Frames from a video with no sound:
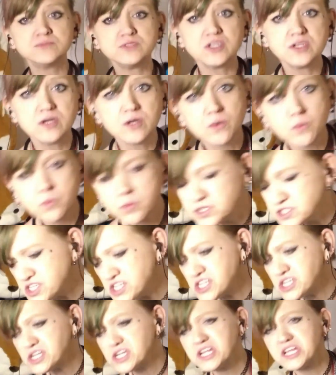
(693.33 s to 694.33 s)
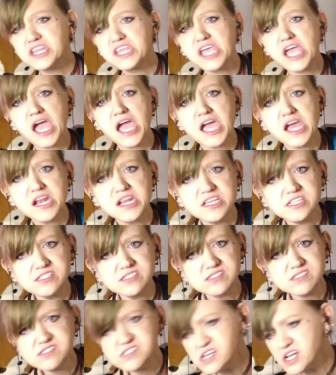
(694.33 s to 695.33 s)
We did it in the 80s and the
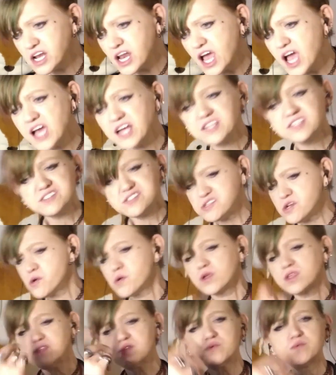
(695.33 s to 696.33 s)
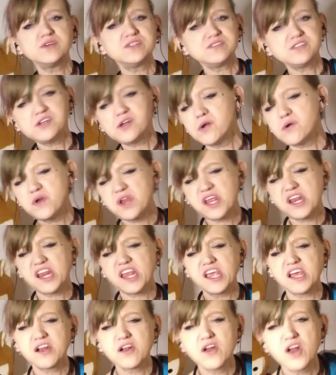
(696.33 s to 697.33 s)
90s. You can do it. You don't need the
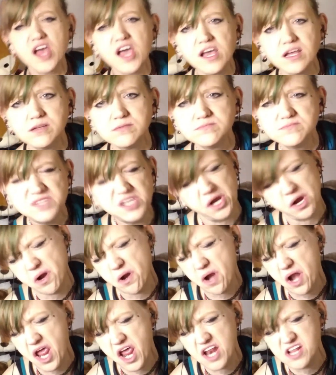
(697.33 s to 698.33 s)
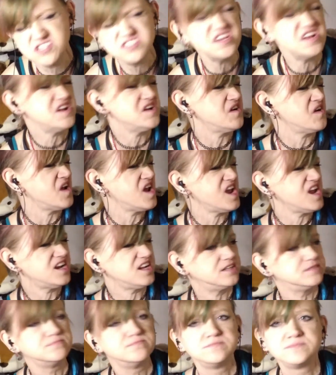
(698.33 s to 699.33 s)
internet. You don't need it. You don't need it.
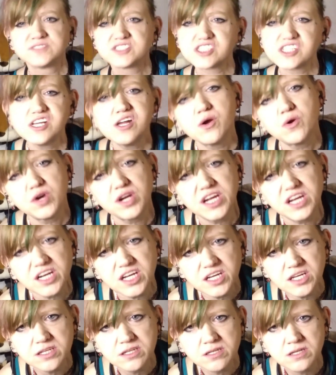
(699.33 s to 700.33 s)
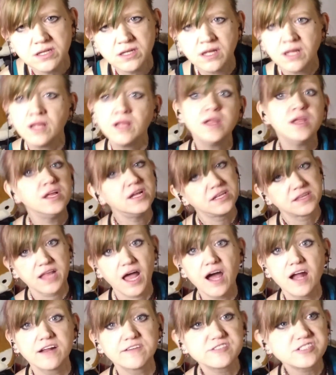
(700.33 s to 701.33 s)
She don't need it. Not if
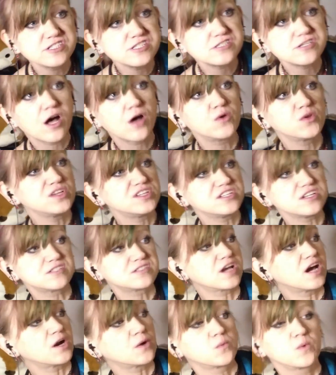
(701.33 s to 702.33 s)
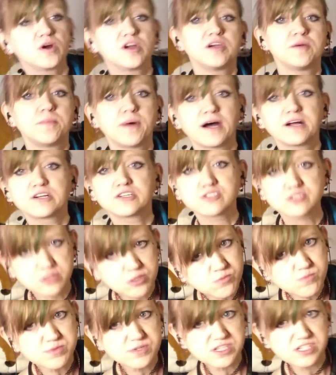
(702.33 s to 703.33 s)
she's always just got to worry about a soup
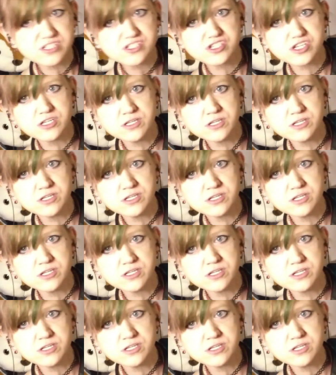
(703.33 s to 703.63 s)
kitchen.